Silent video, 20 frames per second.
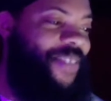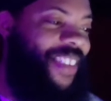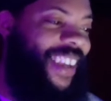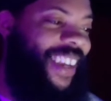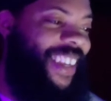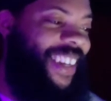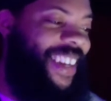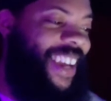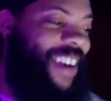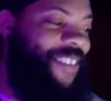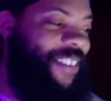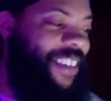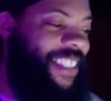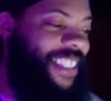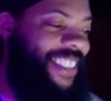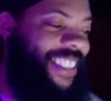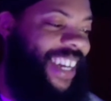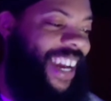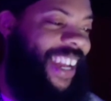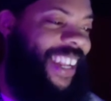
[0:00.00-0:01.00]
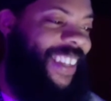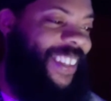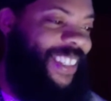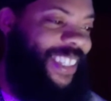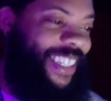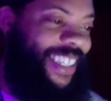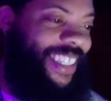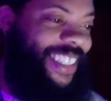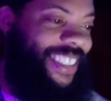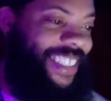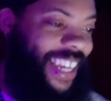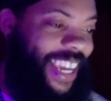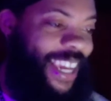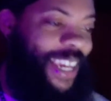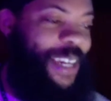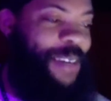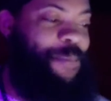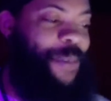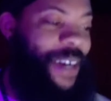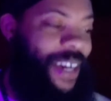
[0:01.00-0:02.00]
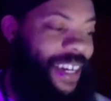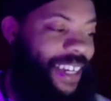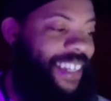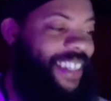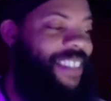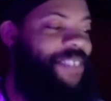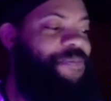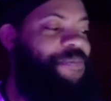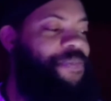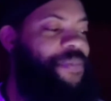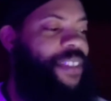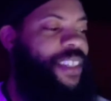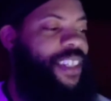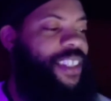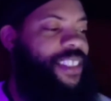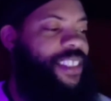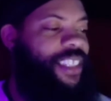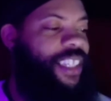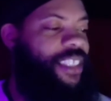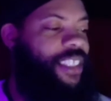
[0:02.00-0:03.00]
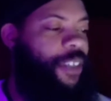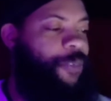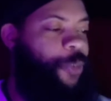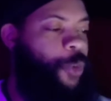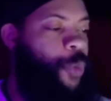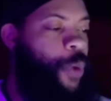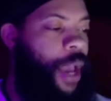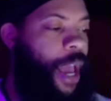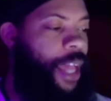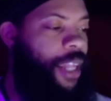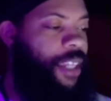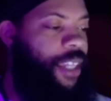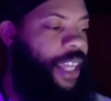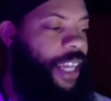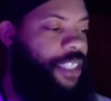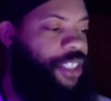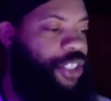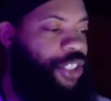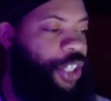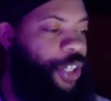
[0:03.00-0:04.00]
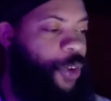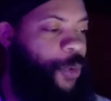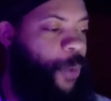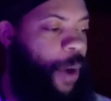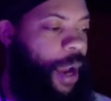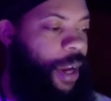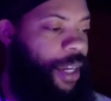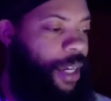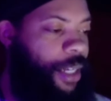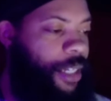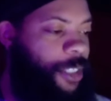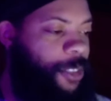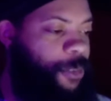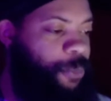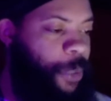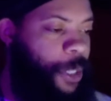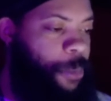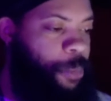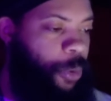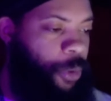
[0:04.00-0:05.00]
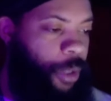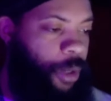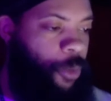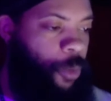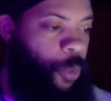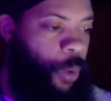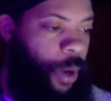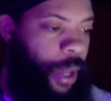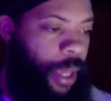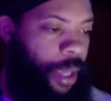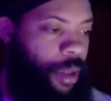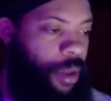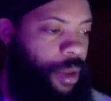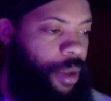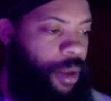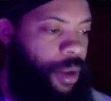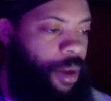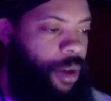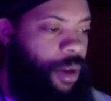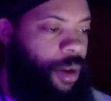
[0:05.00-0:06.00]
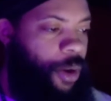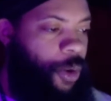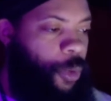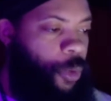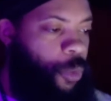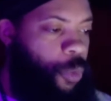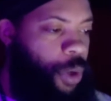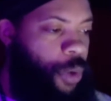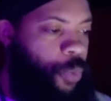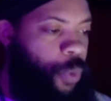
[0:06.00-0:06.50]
Endeavor just gotta look and take it, bruh. Says if you hadn't let Shigaraki and his people get away, we